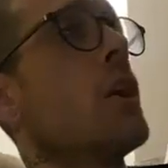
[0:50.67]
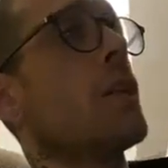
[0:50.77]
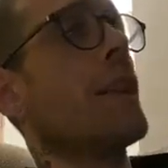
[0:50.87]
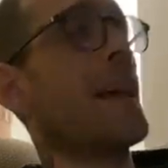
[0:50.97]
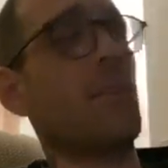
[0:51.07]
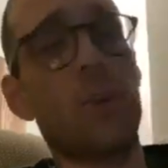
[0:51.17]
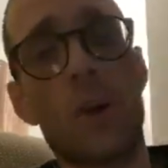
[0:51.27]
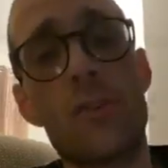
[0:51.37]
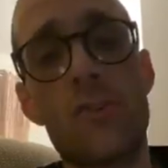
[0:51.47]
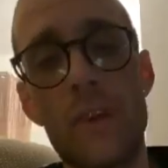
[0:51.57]
Last
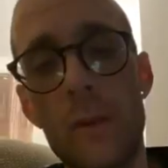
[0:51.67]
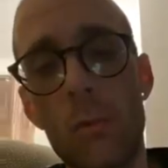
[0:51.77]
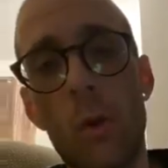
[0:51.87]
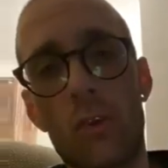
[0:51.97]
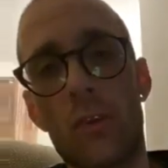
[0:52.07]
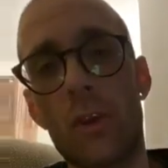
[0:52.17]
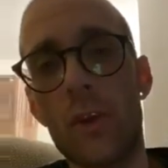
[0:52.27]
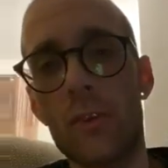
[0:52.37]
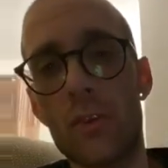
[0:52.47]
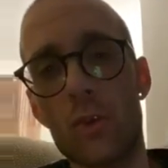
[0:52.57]
night's stream wasn't
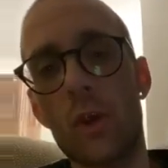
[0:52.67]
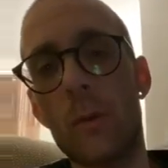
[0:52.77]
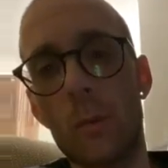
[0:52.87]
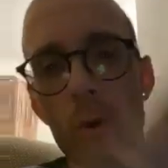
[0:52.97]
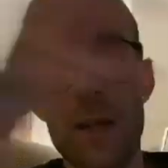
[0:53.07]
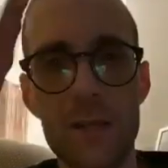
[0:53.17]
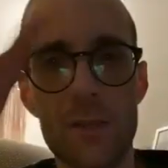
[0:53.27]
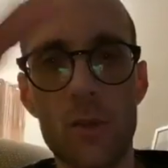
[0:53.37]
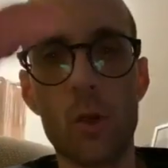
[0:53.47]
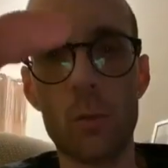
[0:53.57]
as enjoyable as the
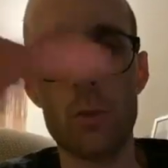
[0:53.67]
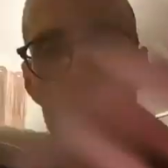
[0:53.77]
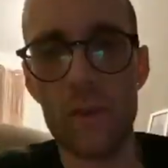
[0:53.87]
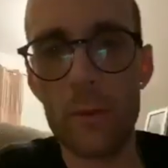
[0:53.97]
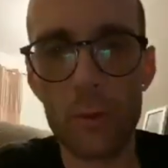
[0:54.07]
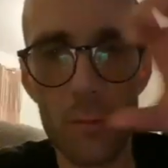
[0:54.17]
normal streams where